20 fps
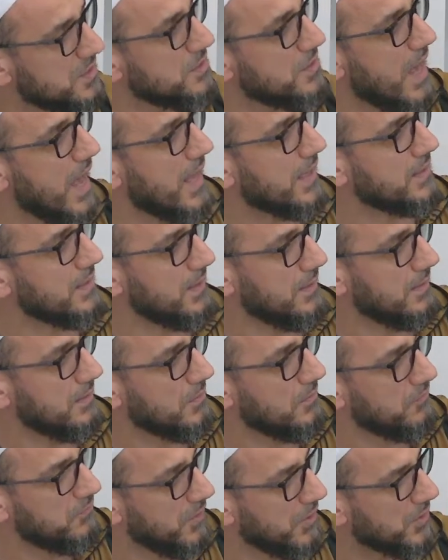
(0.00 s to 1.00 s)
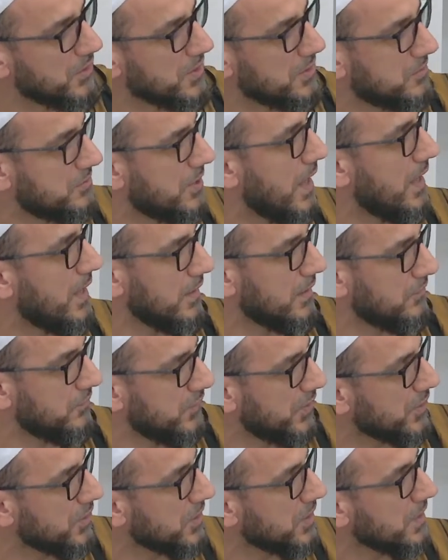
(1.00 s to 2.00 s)
that very
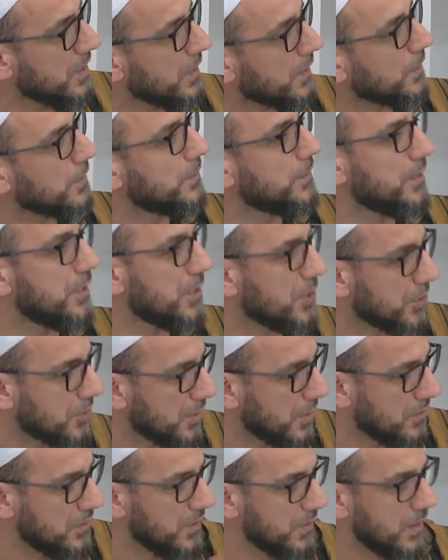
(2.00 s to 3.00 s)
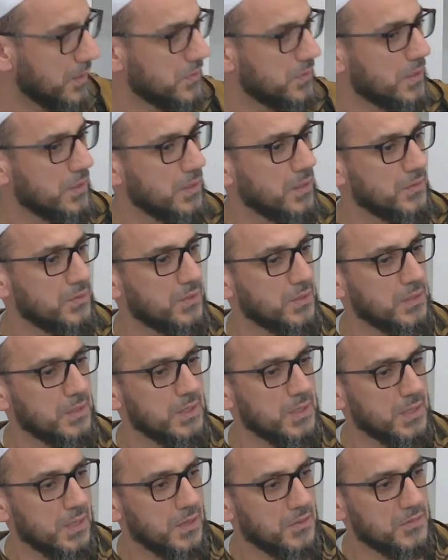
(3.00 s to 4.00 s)
clear in
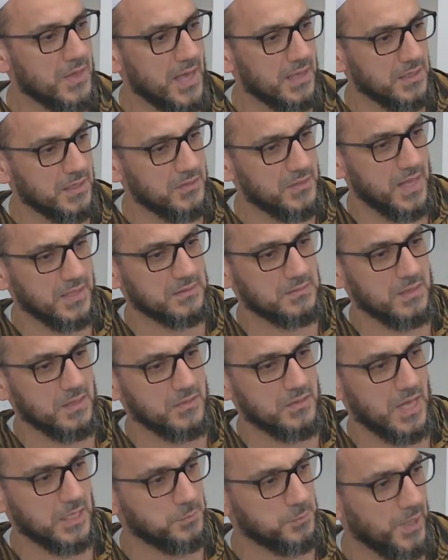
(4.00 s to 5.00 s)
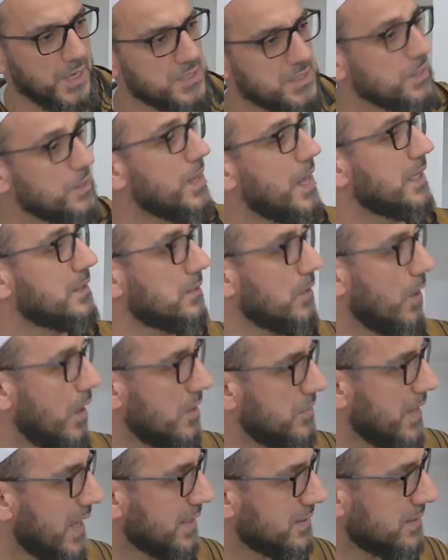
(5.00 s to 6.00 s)
that place, on
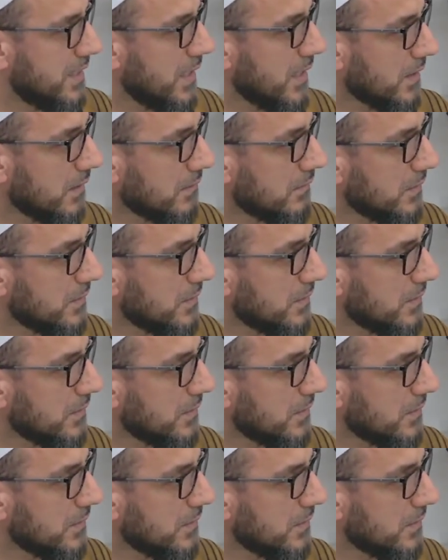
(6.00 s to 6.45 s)
that day.